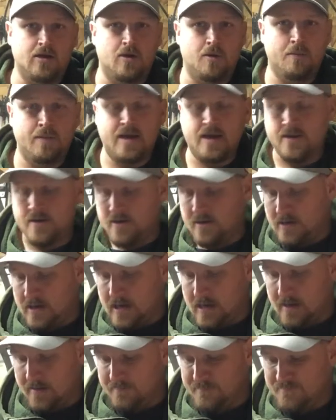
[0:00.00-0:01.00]
Meteor
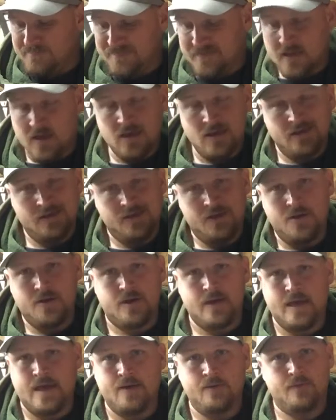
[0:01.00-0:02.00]
kit, you
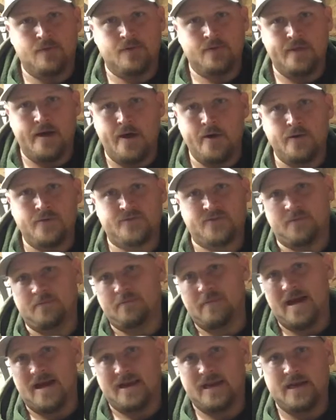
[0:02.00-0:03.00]
can get one of those from
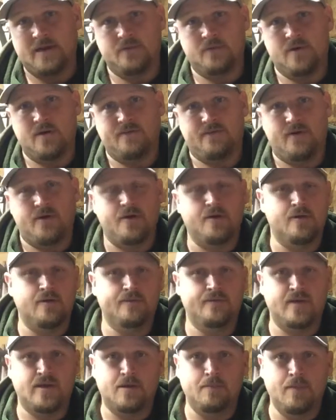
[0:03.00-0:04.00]
about anywhere for
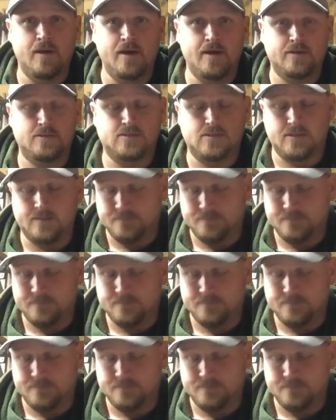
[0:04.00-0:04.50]
$150.